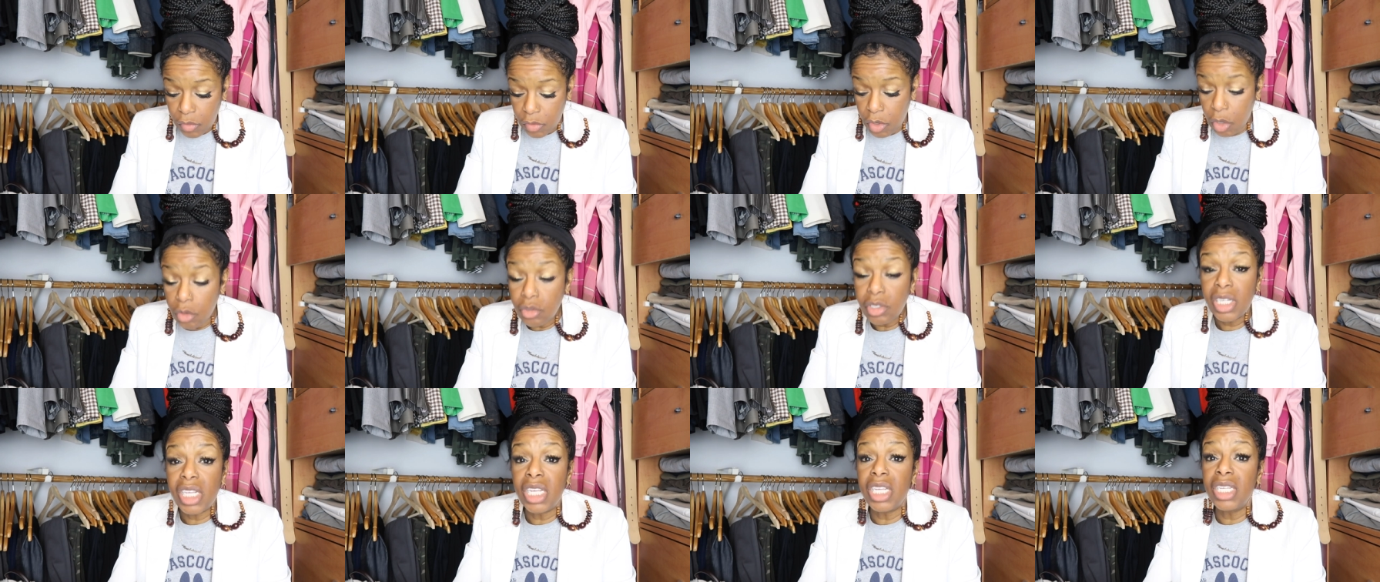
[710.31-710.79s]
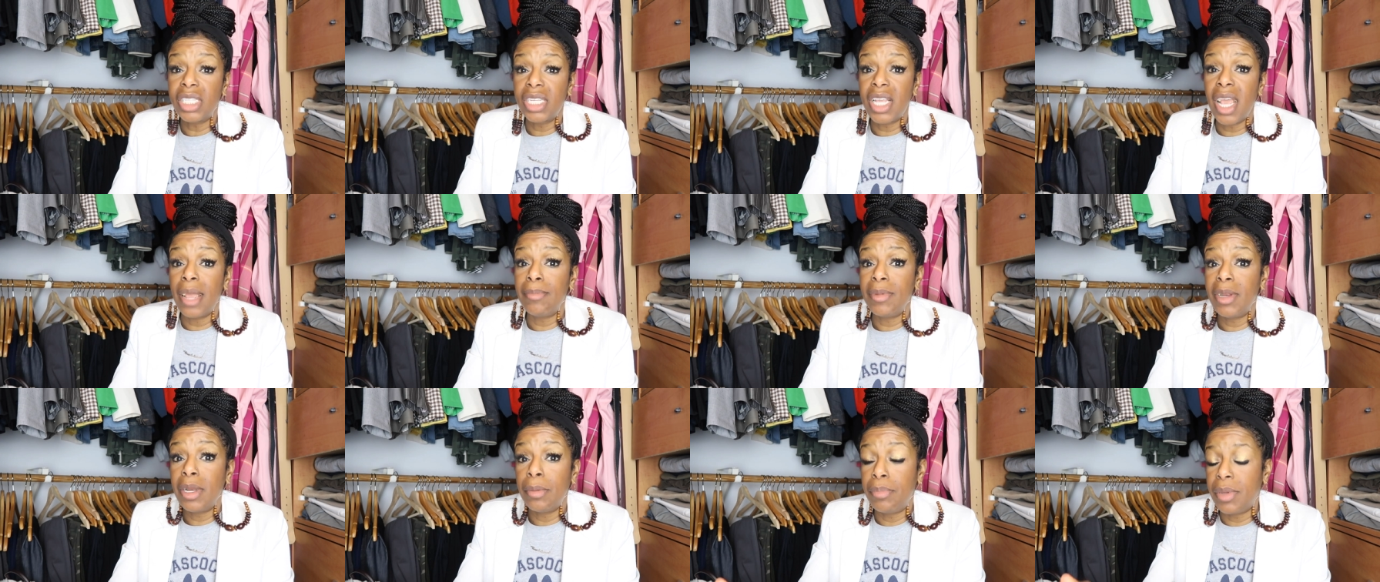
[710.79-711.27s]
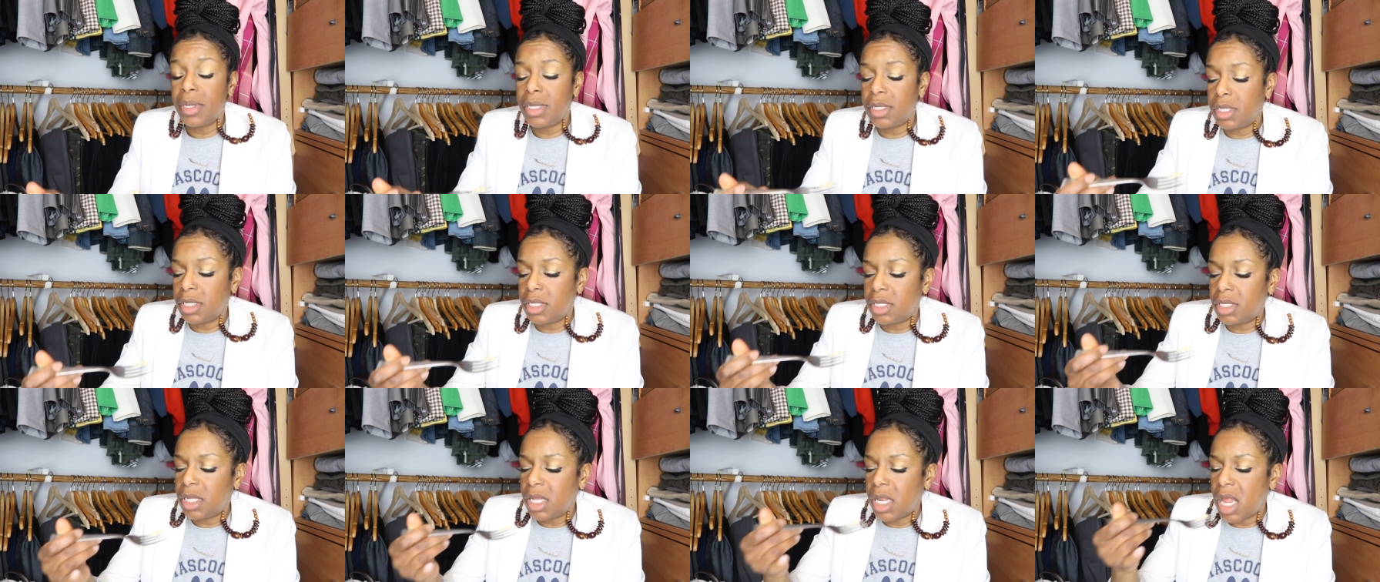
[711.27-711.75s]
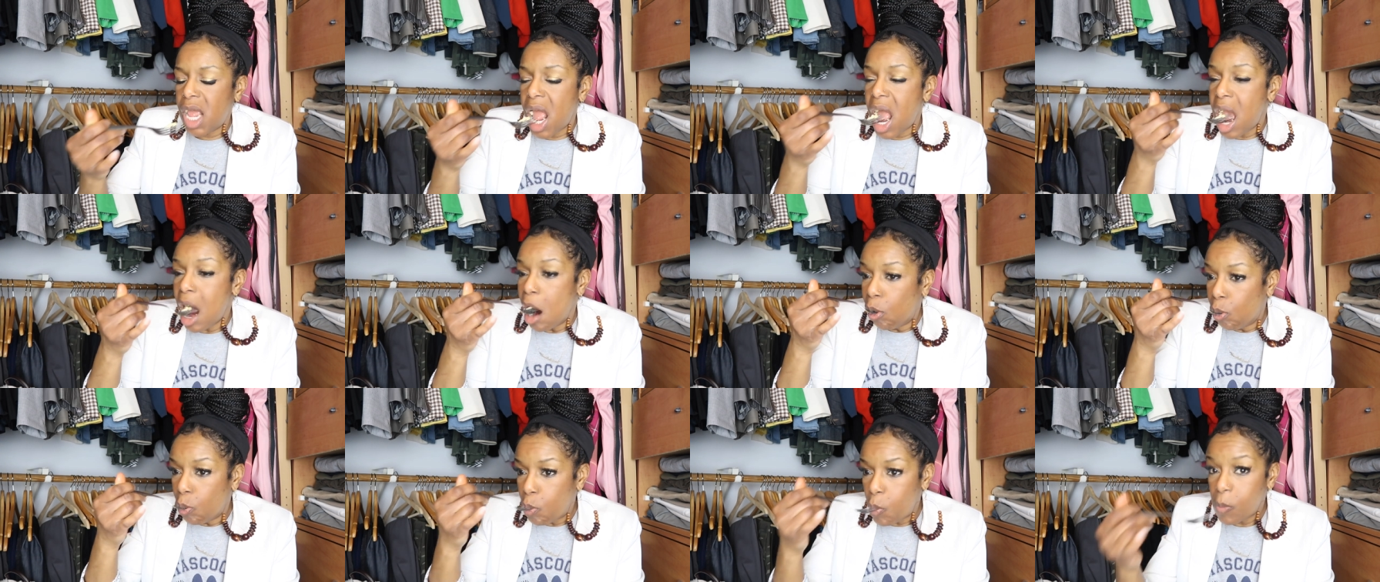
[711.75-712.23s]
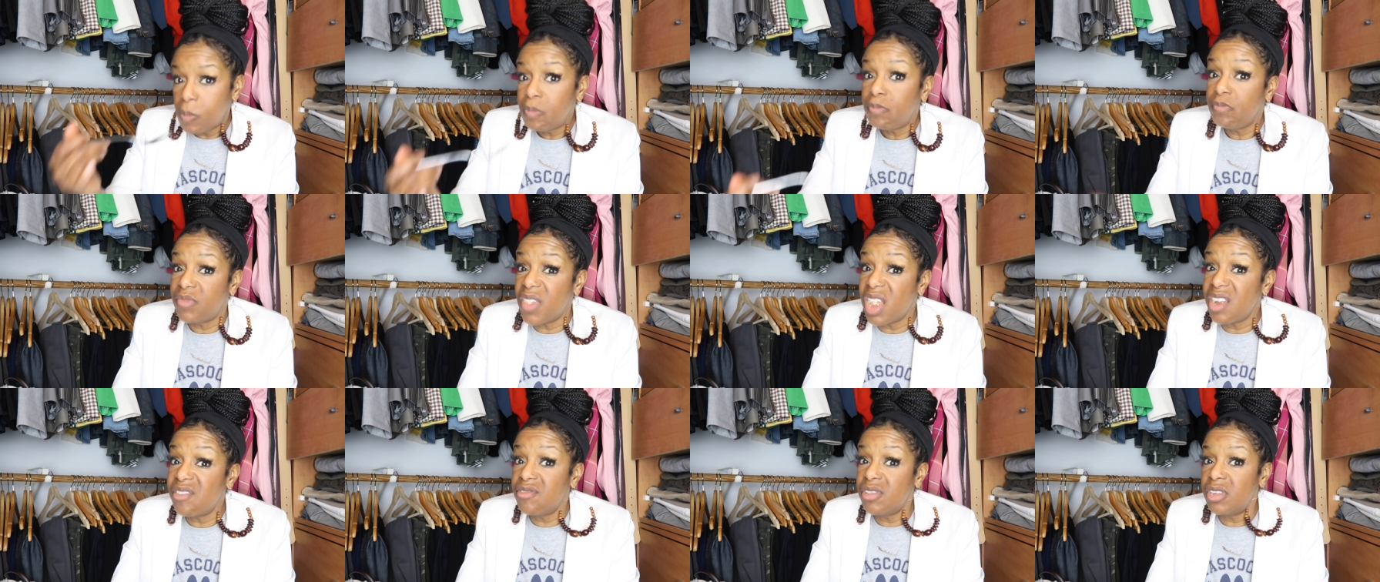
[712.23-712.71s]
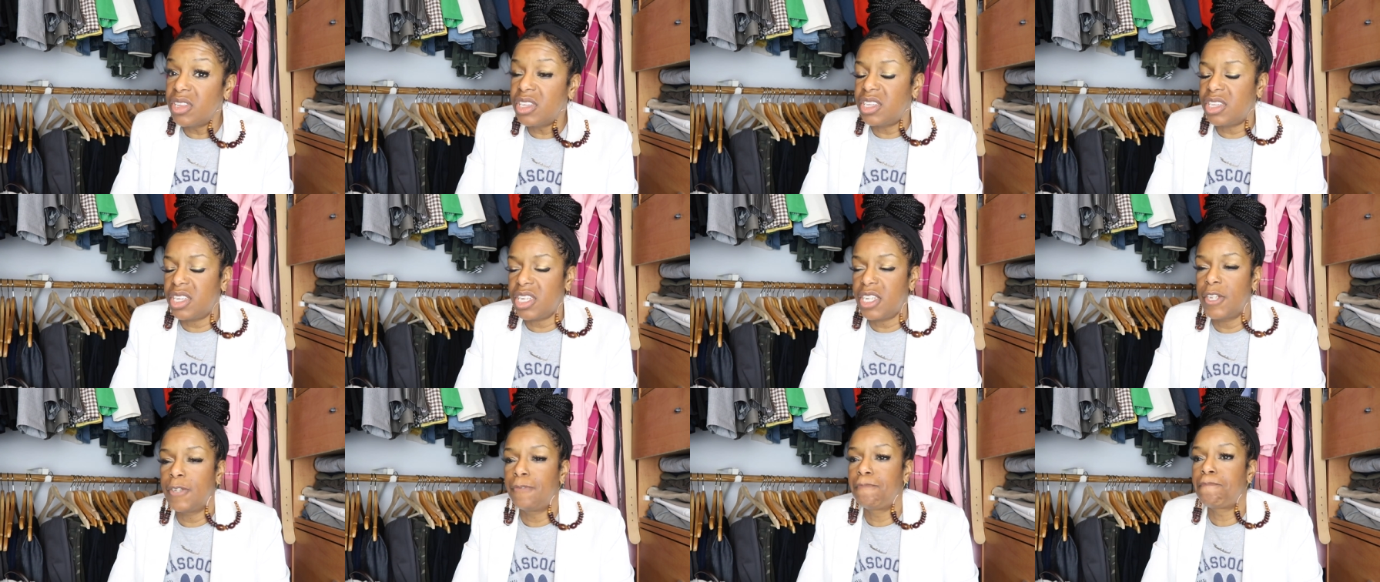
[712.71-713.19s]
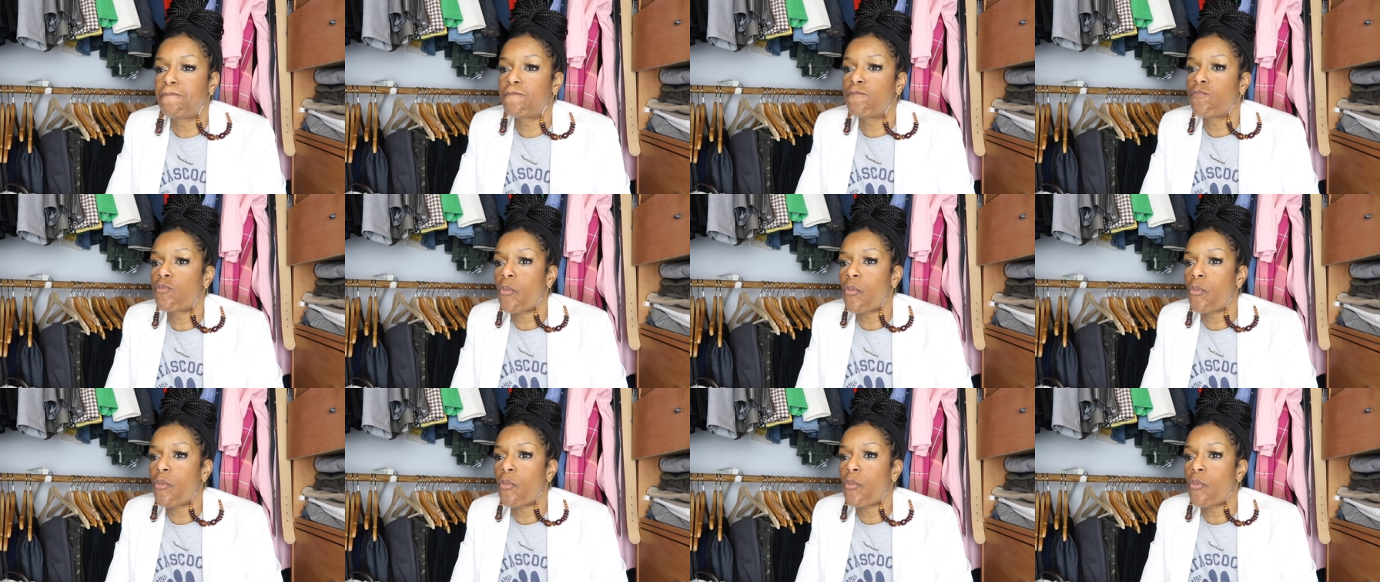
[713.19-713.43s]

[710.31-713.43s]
Those kids gave me the business today. They really did.